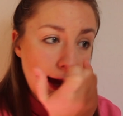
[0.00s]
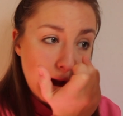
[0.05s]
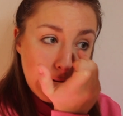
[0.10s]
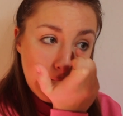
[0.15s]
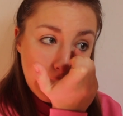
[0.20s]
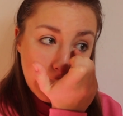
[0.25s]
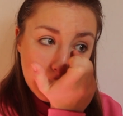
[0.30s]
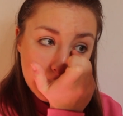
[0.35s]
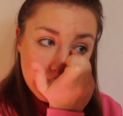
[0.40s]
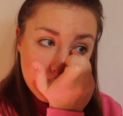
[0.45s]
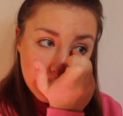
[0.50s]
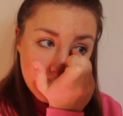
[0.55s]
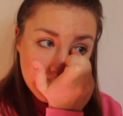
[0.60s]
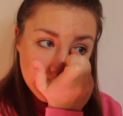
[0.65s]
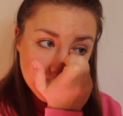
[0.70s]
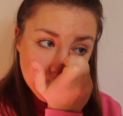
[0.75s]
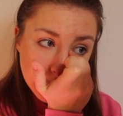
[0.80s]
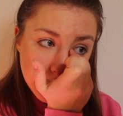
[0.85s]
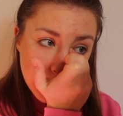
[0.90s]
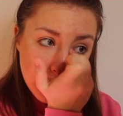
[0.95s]

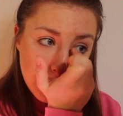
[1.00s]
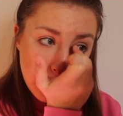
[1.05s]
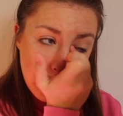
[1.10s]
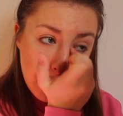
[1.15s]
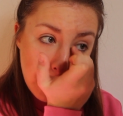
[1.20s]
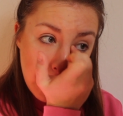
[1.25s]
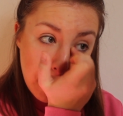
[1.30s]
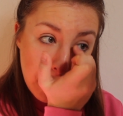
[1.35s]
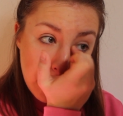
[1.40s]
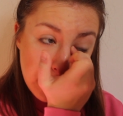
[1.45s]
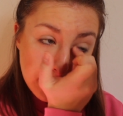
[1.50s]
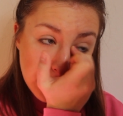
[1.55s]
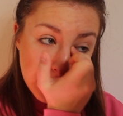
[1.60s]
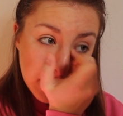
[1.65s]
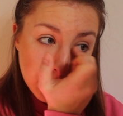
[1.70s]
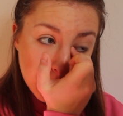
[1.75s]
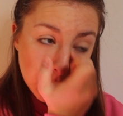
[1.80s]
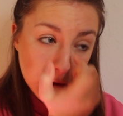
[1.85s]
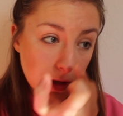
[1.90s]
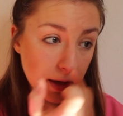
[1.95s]
highlighter and
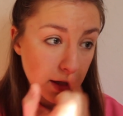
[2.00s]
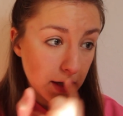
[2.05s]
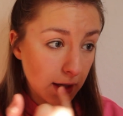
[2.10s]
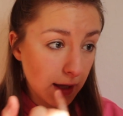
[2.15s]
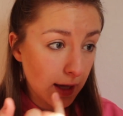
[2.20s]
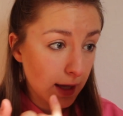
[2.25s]
then we're gonna